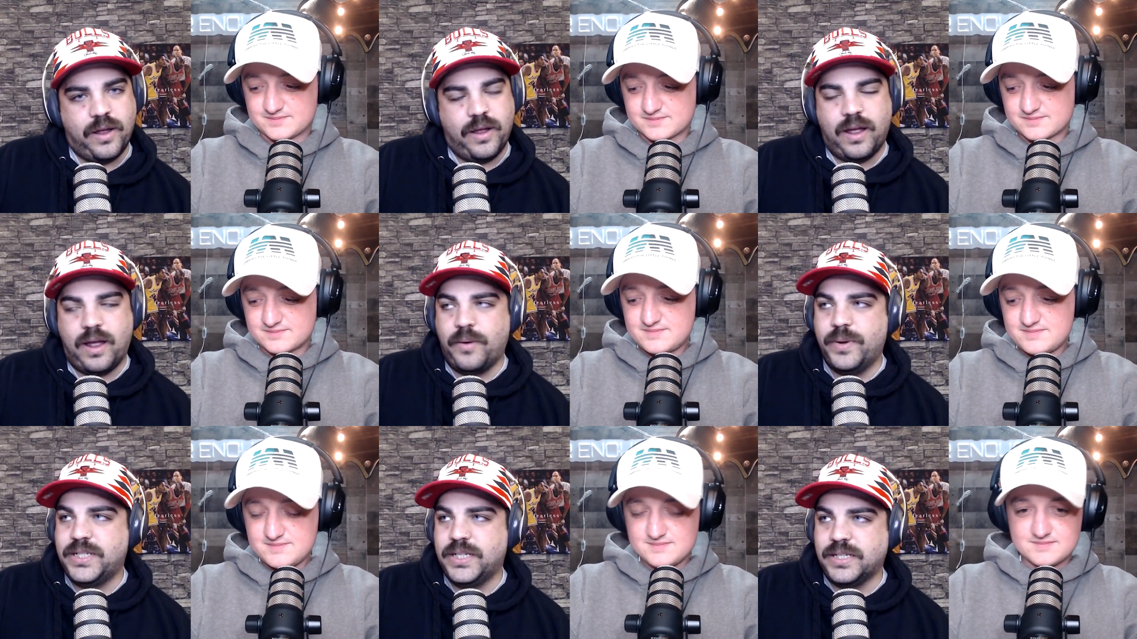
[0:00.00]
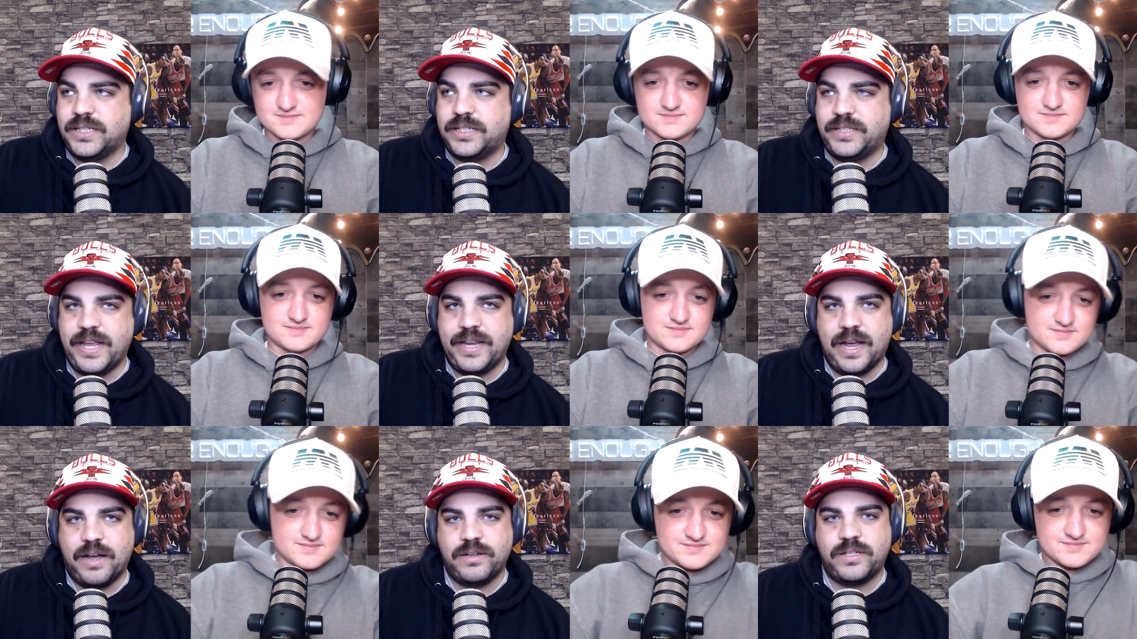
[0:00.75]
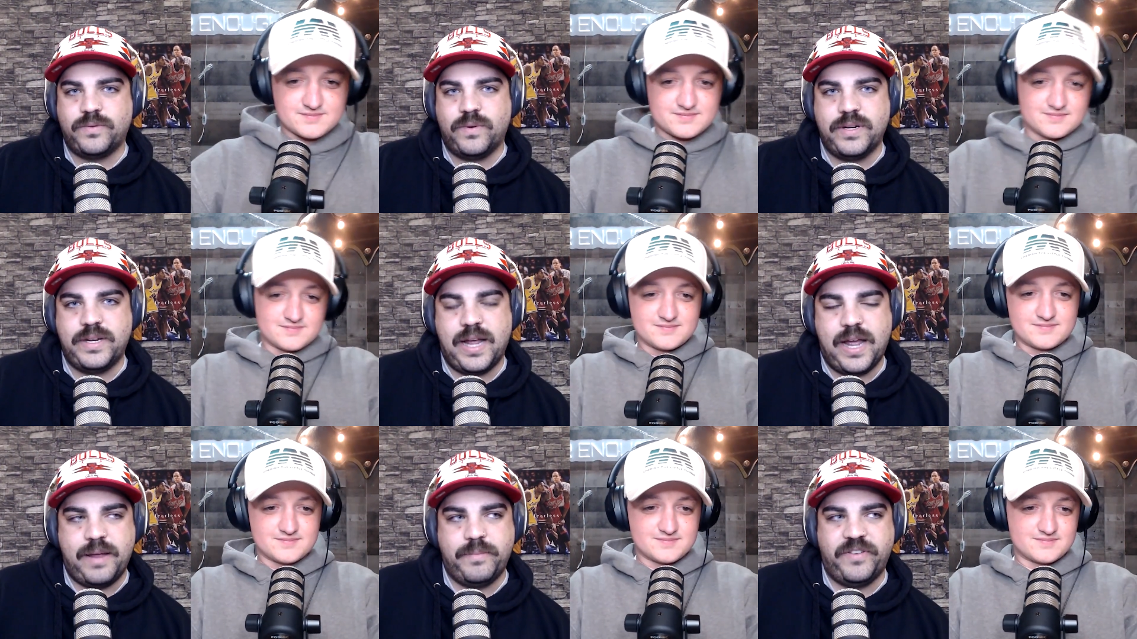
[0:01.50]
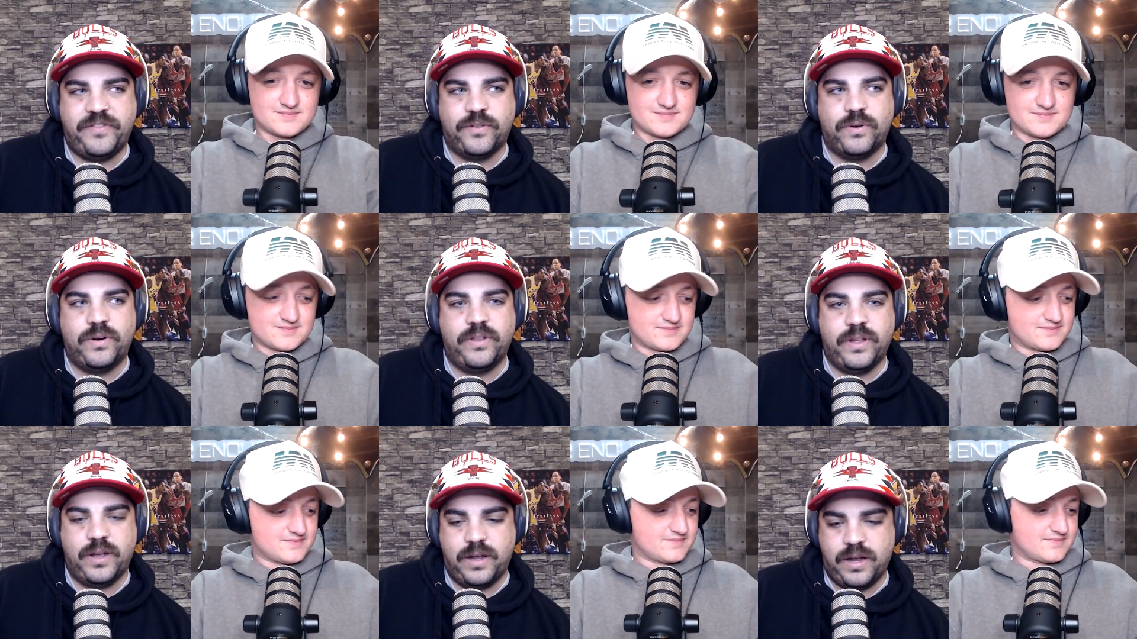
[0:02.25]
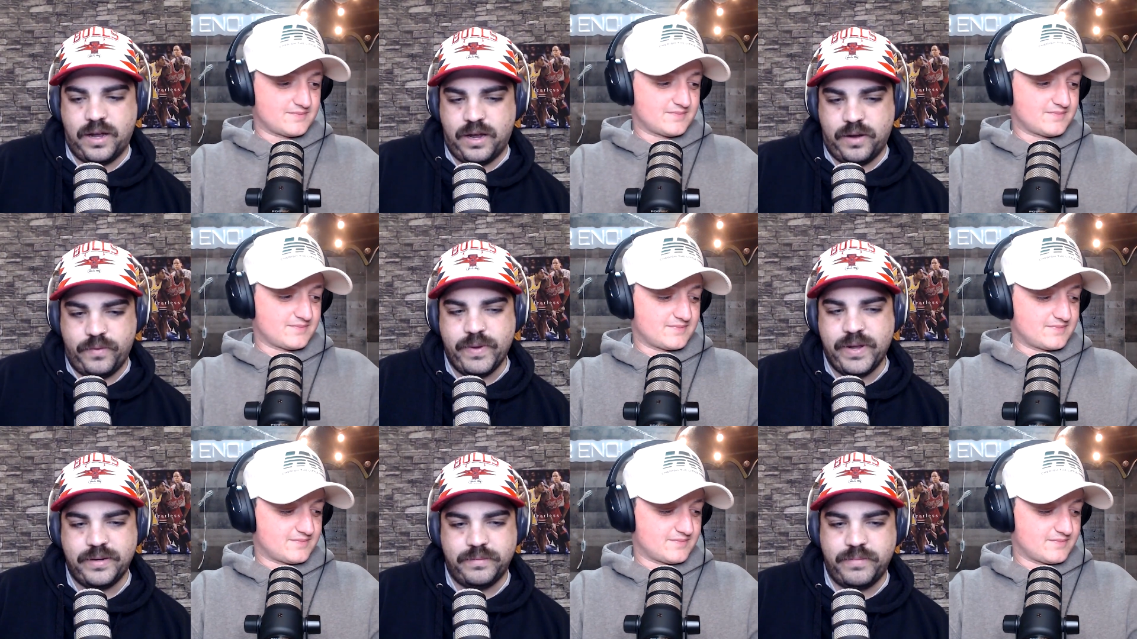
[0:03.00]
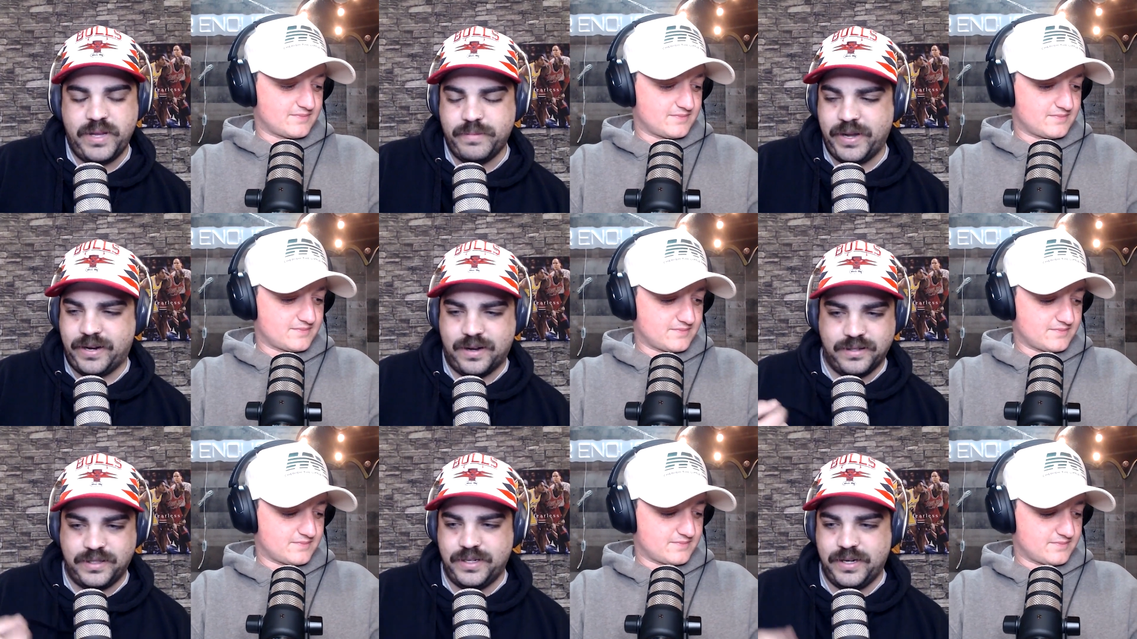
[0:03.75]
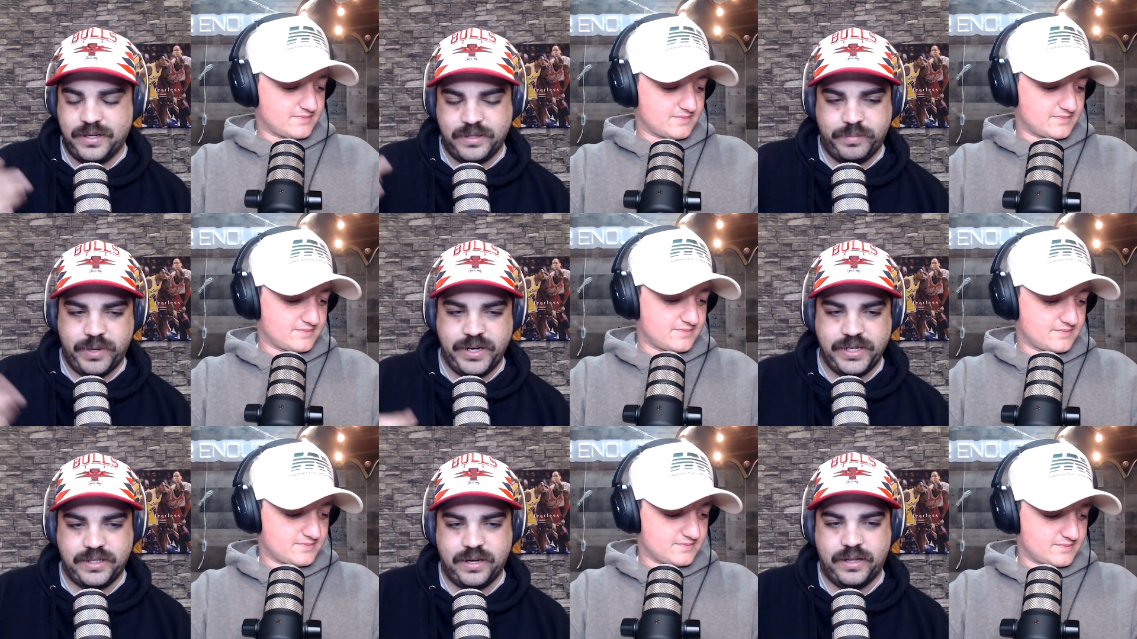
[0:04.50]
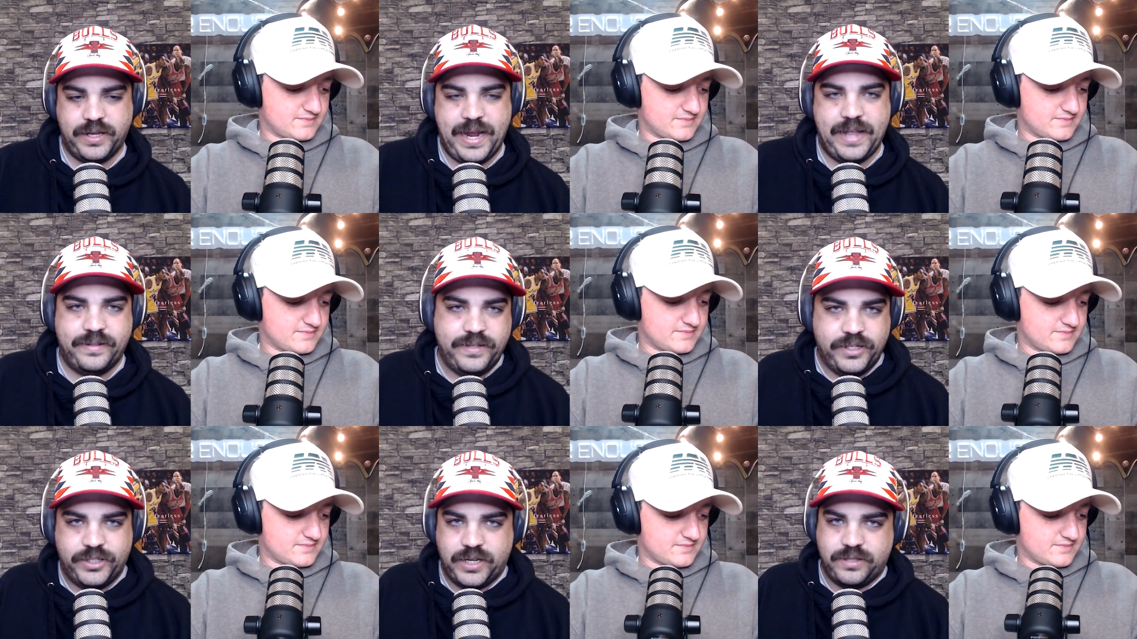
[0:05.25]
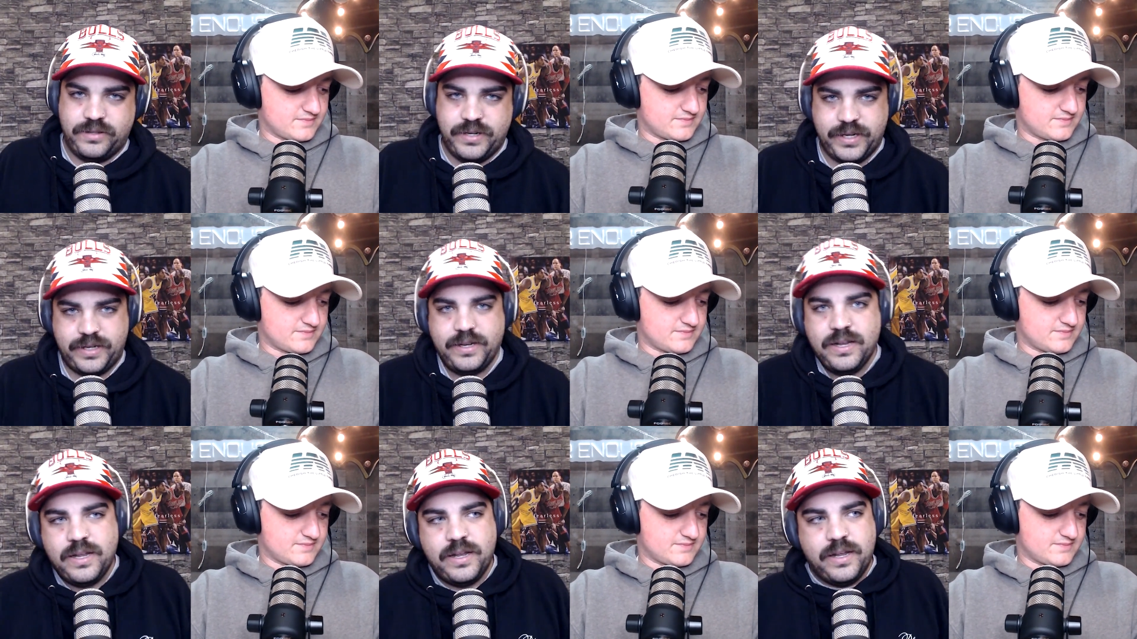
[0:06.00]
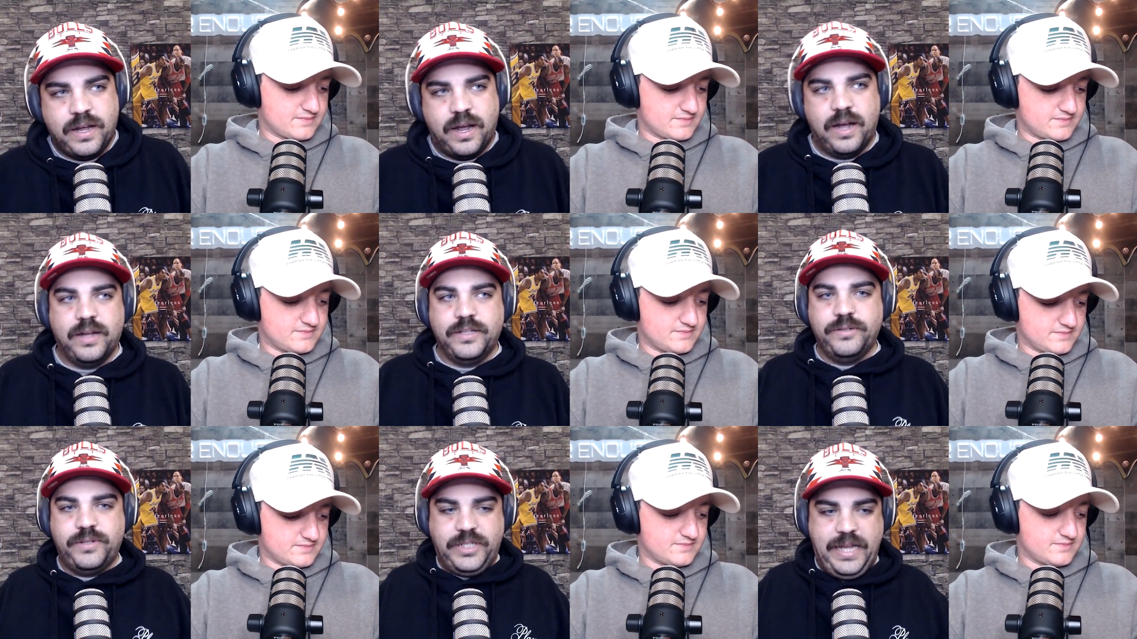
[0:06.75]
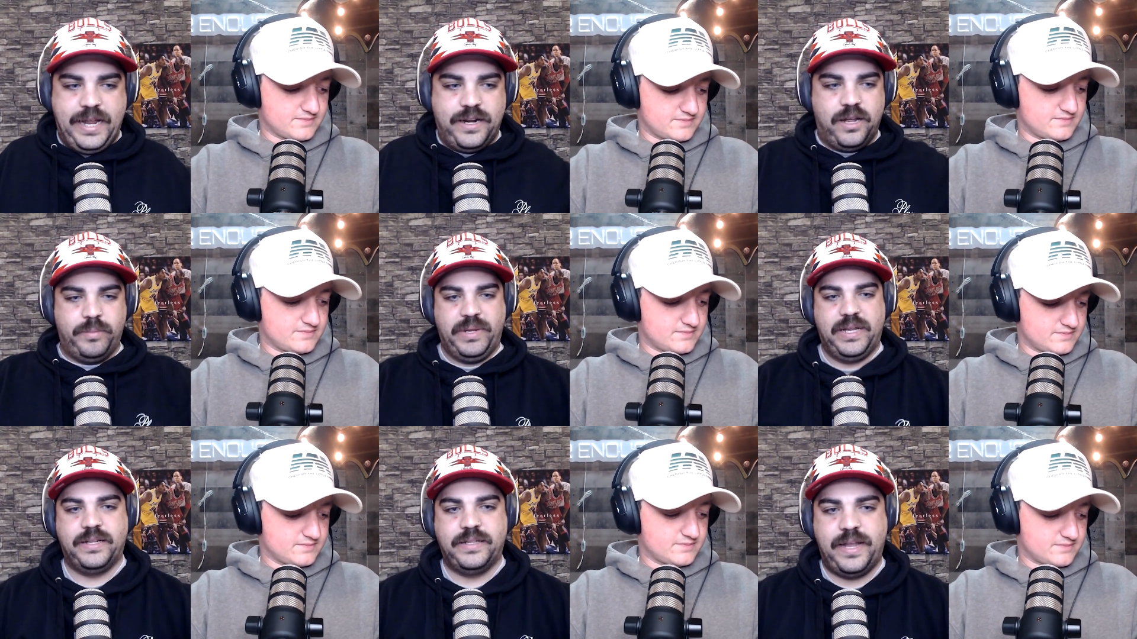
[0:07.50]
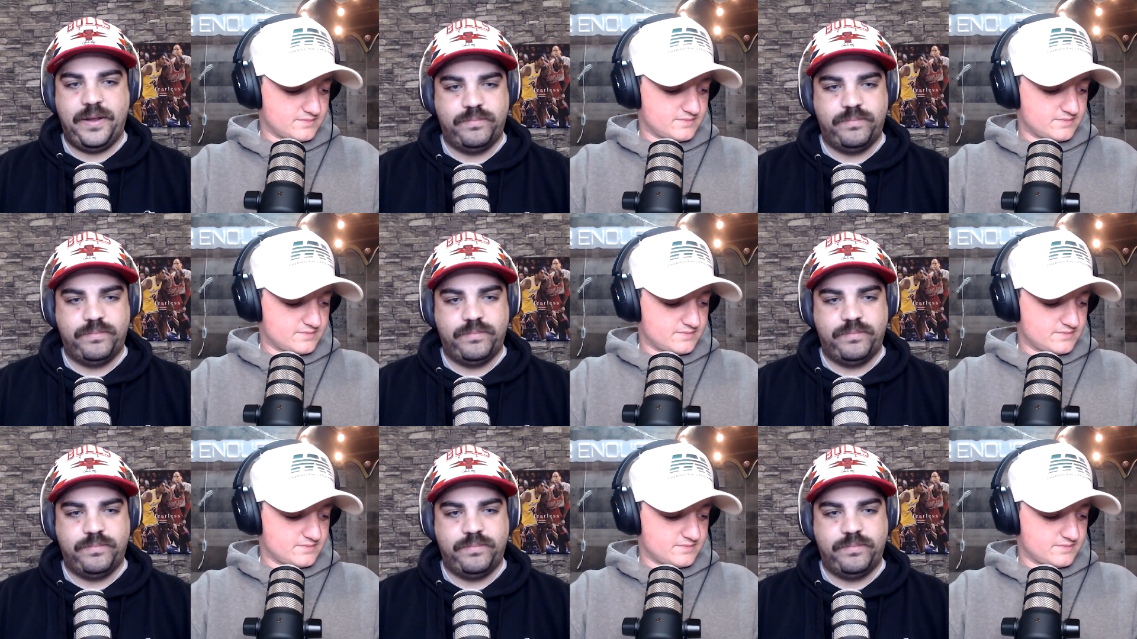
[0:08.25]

Speaker 1: I went to this steakhouse one time before the. Uh, we went. Me and my cousin and his buddy saw like Anthony Jeselnik uh, do stand up, and they